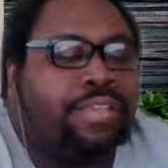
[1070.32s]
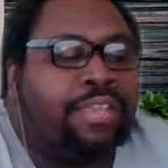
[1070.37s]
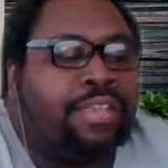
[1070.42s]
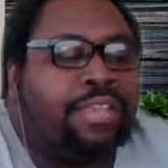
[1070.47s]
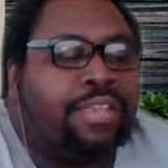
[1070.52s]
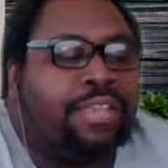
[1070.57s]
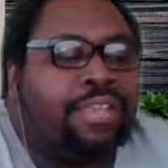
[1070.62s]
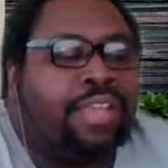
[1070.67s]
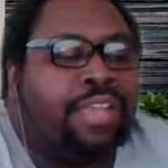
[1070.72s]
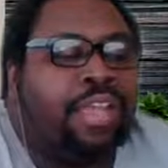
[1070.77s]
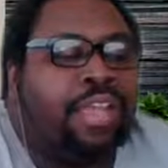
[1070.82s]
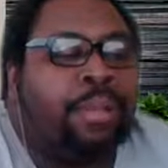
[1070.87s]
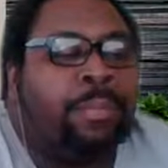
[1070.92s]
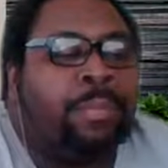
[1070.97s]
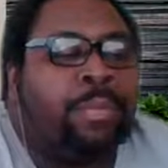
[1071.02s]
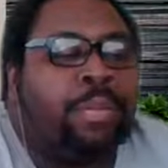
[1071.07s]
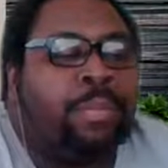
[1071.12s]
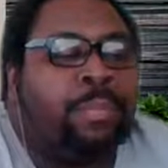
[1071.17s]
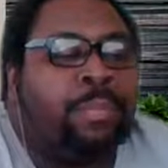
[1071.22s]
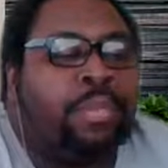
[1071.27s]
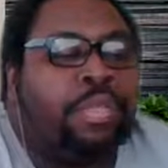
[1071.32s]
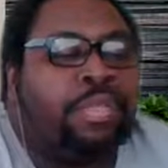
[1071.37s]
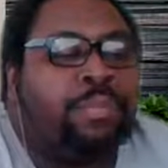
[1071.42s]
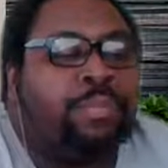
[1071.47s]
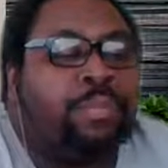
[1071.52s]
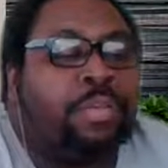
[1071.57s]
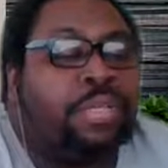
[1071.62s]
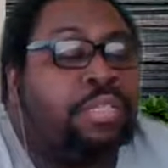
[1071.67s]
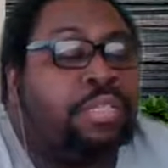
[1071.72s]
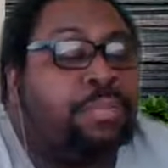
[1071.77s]
Right. But
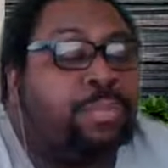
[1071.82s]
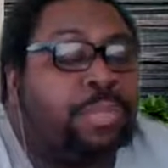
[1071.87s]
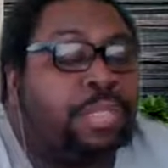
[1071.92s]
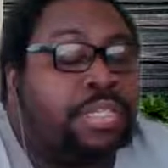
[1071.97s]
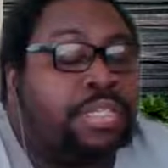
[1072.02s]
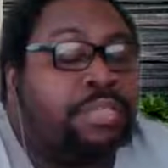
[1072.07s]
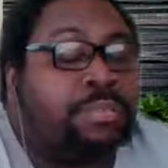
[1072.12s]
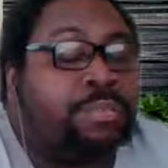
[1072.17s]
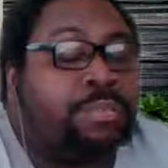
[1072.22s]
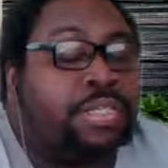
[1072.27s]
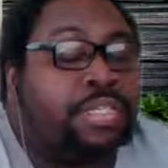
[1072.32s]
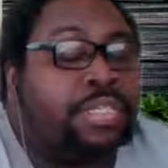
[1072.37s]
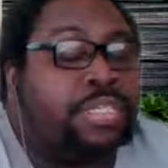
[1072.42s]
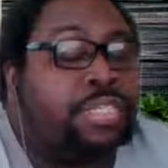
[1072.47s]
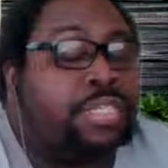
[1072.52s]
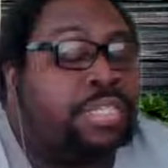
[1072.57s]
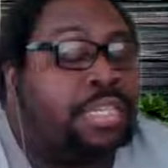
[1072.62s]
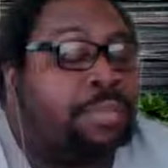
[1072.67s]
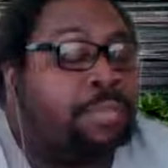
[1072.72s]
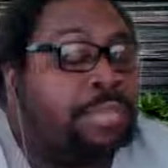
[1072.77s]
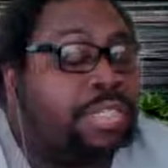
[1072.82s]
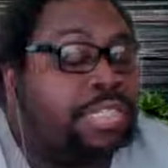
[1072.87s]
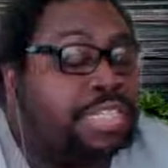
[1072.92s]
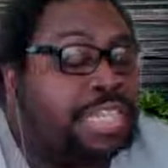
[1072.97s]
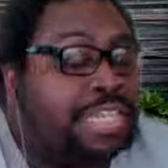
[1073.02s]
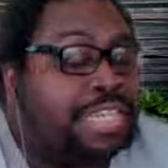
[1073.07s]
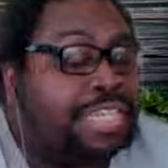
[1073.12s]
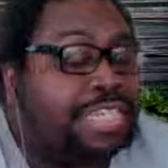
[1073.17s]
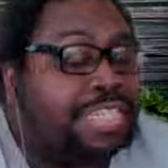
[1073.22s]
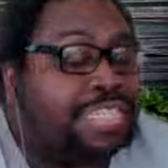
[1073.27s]
let me
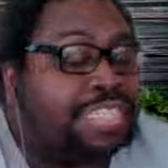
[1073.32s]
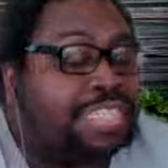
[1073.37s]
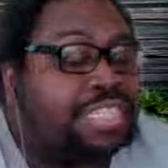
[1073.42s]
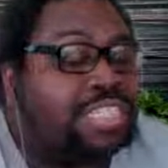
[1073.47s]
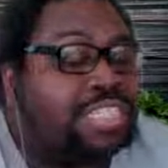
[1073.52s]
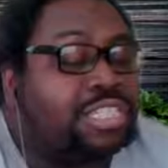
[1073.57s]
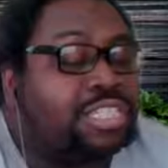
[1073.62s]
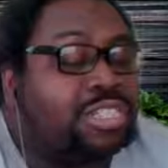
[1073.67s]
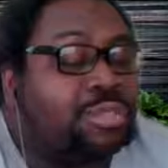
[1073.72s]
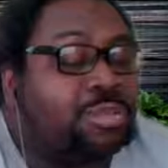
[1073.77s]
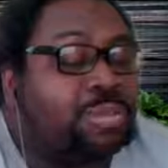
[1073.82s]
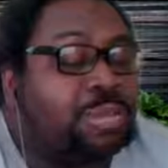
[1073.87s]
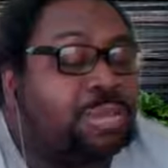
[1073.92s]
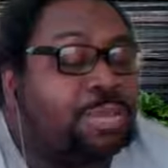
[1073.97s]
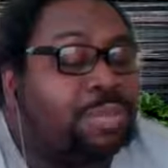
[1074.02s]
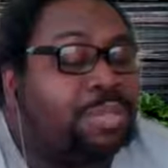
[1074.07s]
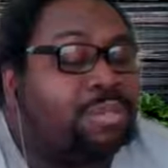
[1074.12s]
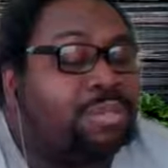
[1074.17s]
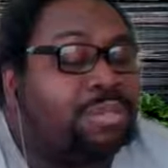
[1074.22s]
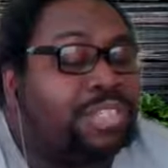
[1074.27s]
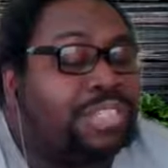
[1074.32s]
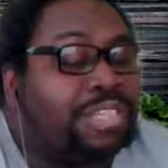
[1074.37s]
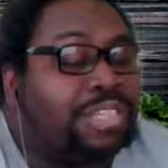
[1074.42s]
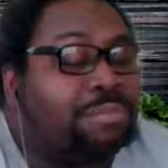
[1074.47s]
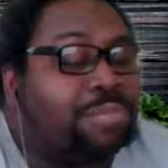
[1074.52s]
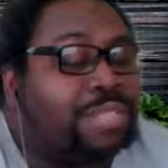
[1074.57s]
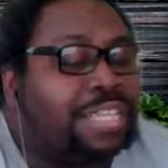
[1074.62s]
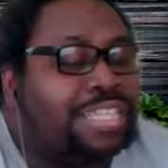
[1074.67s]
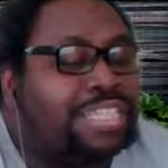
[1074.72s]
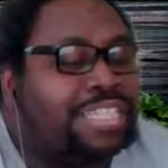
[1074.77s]
say this so people don't think
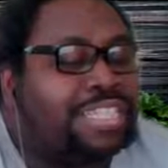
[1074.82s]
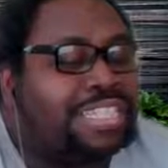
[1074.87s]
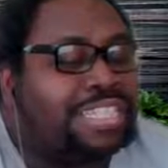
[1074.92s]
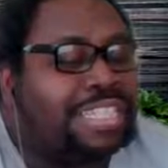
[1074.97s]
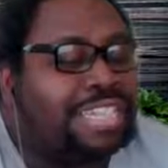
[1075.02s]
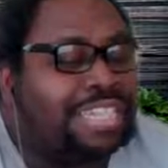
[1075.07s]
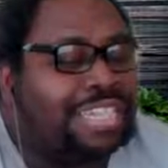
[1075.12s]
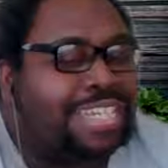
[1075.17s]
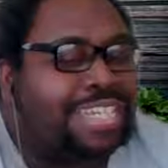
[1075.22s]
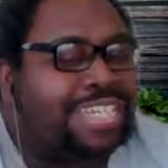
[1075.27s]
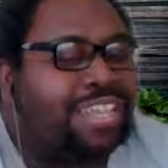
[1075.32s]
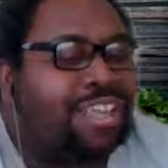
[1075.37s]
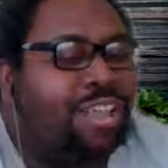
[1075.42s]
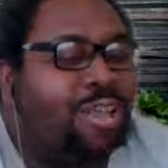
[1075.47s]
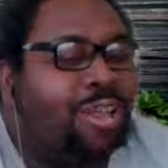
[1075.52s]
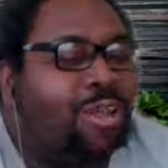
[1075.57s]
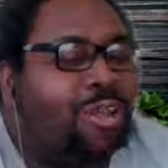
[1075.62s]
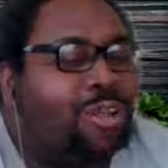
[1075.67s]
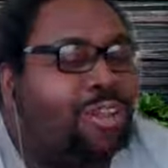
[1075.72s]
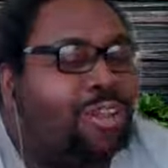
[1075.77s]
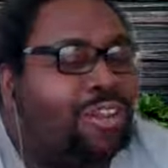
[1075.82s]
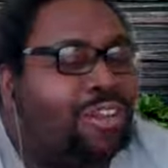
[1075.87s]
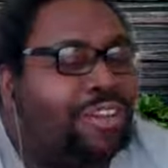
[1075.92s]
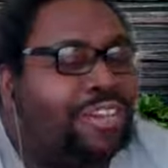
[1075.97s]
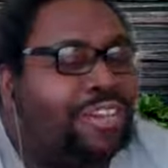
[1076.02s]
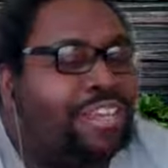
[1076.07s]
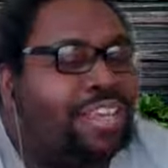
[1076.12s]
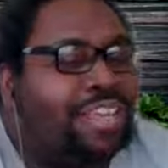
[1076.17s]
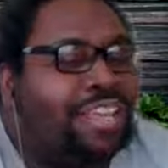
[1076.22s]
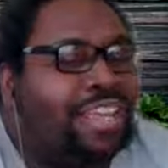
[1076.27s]
I'm taking shade
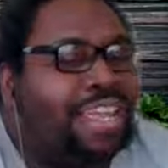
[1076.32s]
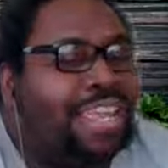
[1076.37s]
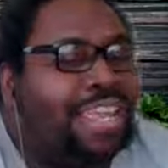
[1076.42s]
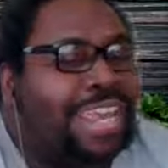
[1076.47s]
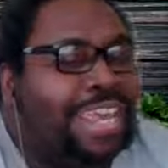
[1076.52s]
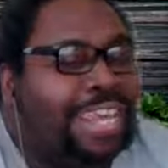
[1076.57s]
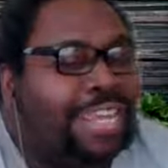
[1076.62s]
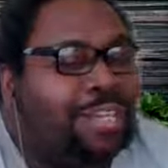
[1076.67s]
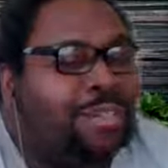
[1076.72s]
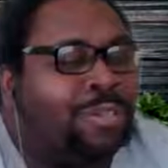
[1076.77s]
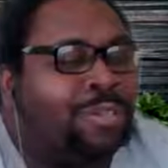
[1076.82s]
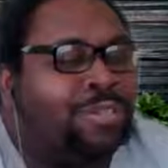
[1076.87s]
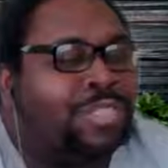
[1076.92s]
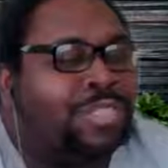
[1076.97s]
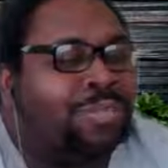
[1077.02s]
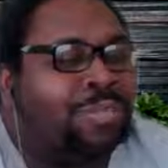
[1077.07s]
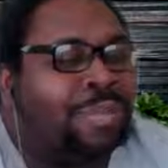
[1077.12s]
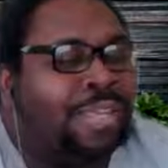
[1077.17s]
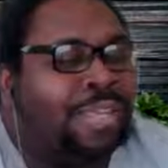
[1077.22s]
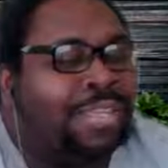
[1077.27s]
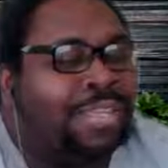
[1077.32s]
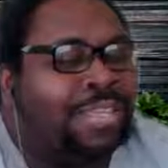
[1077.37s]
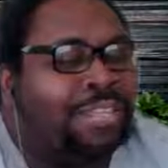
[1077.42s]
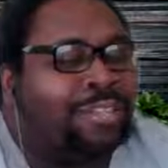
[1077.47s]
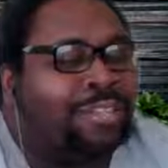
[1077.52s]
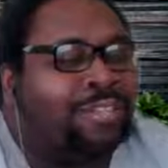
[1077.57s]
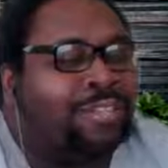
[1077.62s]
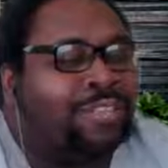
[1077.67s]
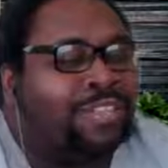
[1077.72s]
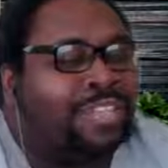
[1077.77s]
or hating on
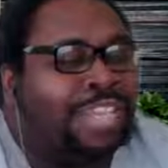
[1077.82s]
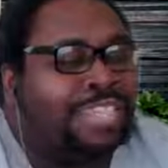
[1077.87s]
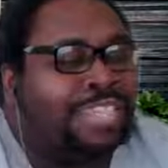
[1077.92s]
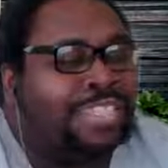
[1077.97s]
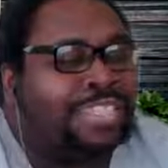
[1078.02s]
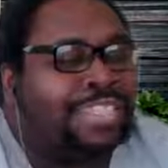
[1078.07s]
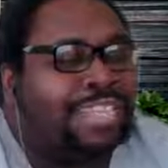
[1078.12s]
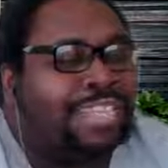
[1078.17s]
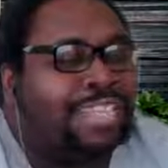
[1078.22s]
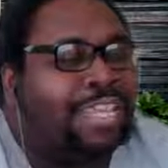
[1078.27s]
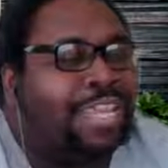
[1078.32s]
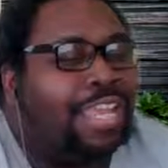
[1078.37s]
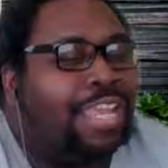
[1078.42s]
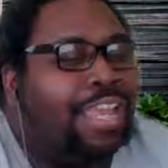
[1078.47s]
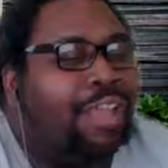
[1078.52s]
SmackDown for last night.